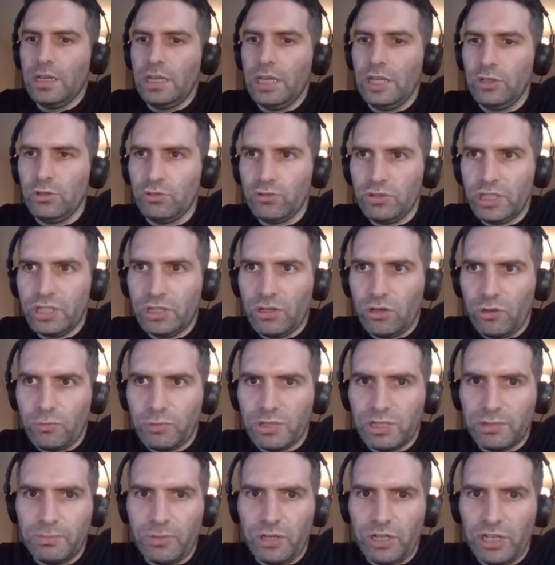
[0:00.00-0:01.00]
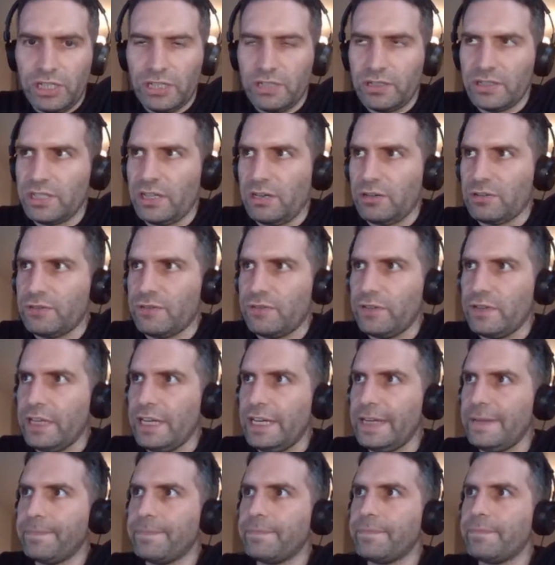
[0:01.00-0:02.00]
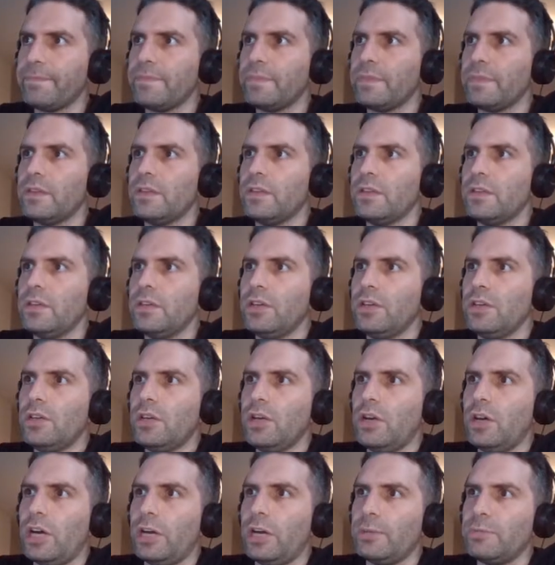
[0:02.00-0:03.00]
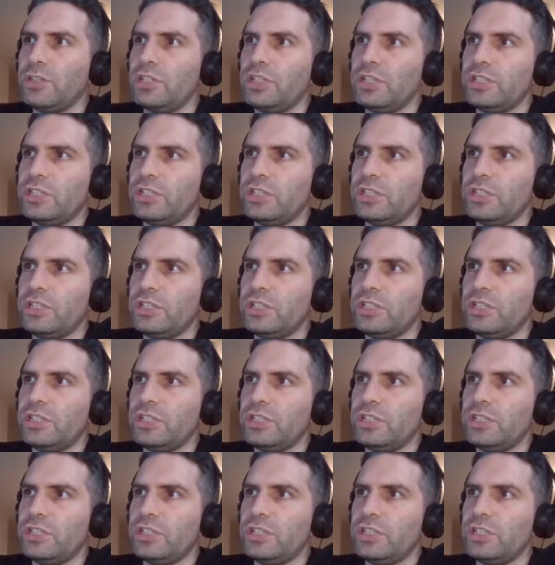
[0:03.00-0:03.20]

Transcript: In order to optimize ourselves for that, I'm going to